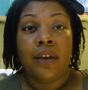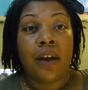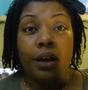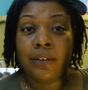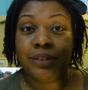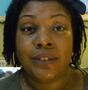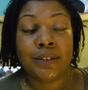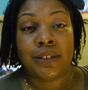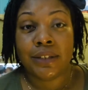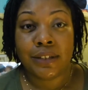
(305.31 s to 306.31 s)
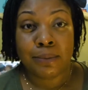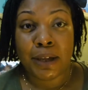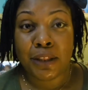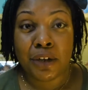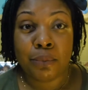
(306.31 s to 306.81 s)
y'all, since this is my
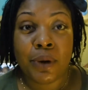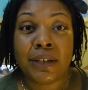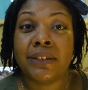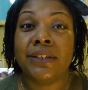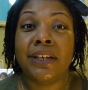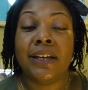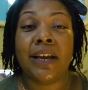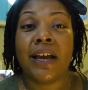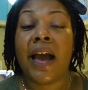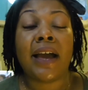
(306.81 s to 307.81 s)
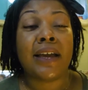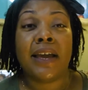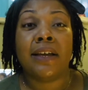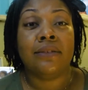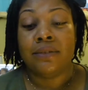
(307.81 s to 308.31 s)
third pregnancy, I
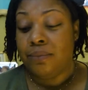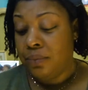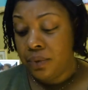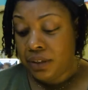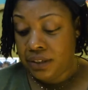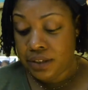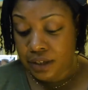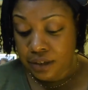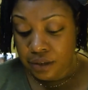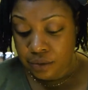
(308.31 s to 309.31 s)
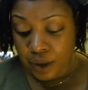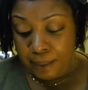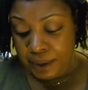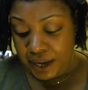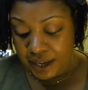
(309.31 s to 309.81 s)
can't really tell you. I
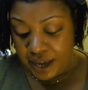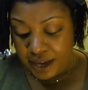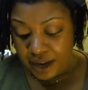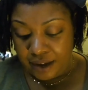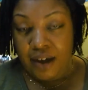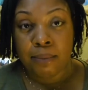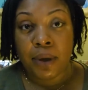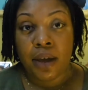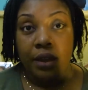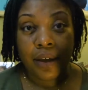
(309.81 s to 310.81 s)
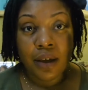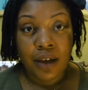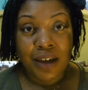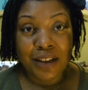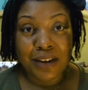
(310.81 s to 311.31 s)
mean, I can. I got my
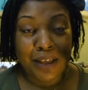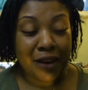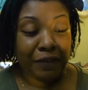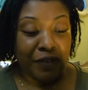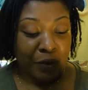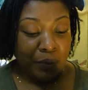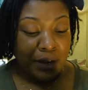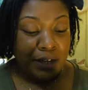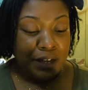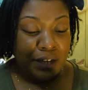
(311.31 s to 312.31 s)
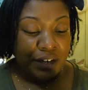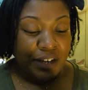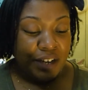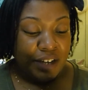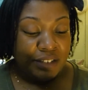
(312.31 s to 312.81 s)
handy dandy phone right here
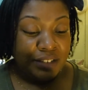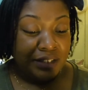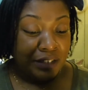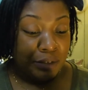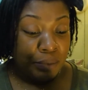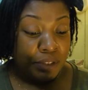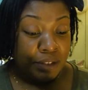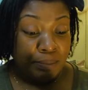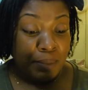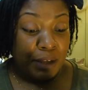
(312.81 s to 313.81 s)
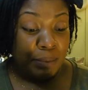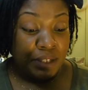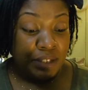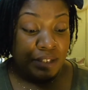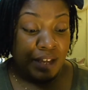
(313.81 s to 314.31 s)
to tell you what the baby
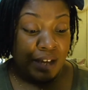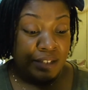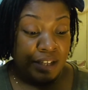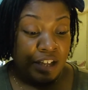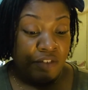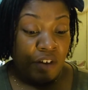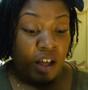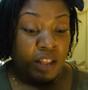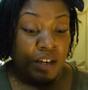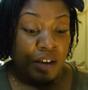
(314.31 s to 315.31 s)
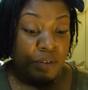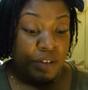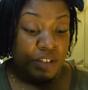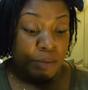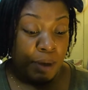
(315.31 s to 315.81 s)
is the size of. All I know
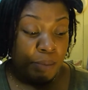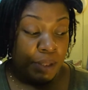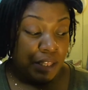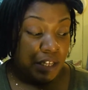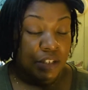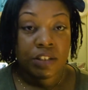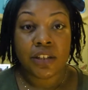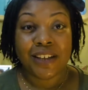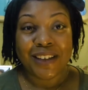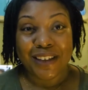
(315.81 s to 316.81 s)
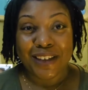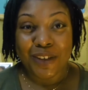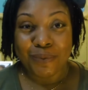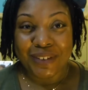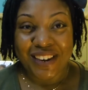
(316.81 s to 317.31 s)
is the baby looks
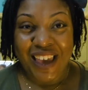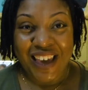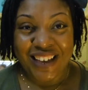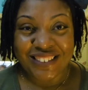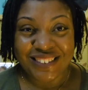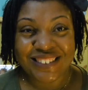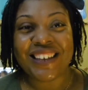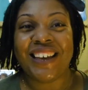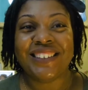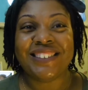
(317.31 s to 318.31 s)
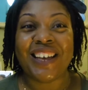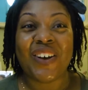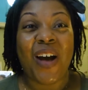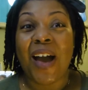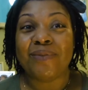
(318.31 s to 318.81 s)
human-esque.
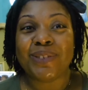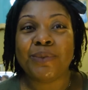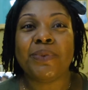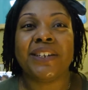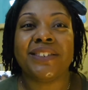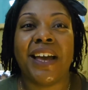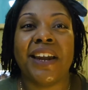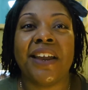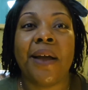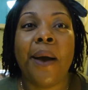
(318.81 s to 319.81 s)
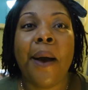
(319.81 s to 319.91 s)
So I'm super excited